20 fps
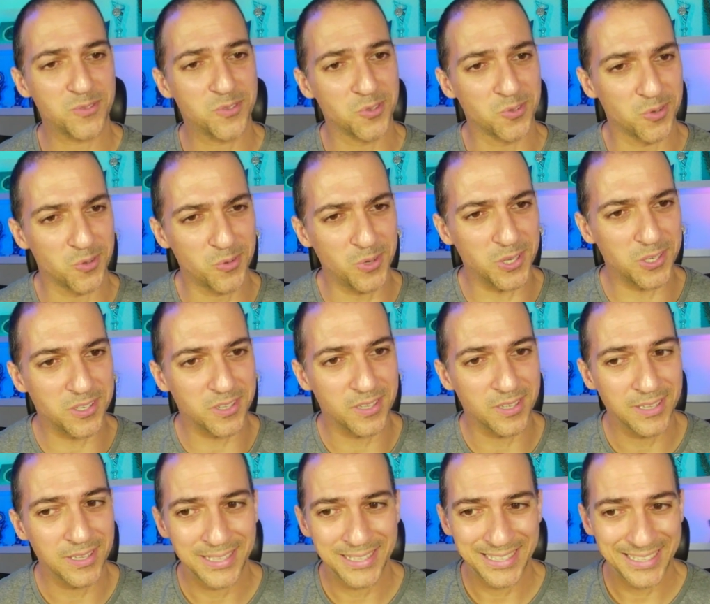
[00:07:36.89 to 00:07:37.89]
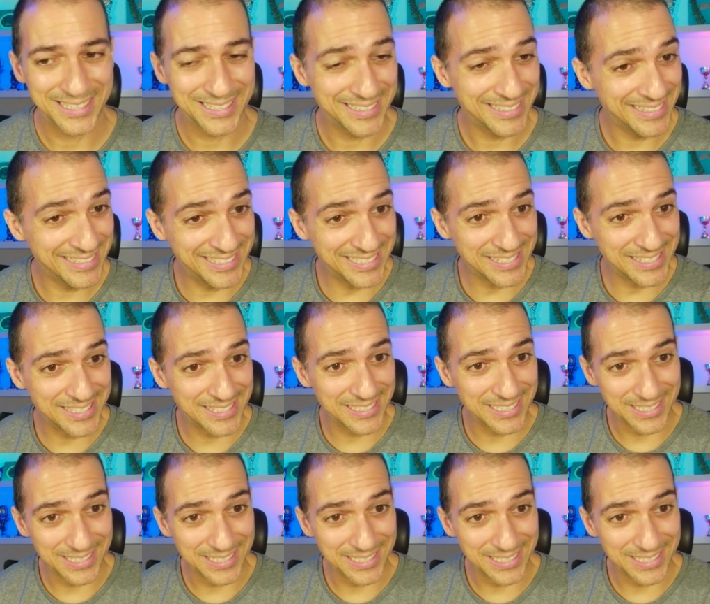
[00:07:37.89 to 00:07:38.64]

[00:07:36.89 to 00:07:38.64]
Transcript: to a rook, this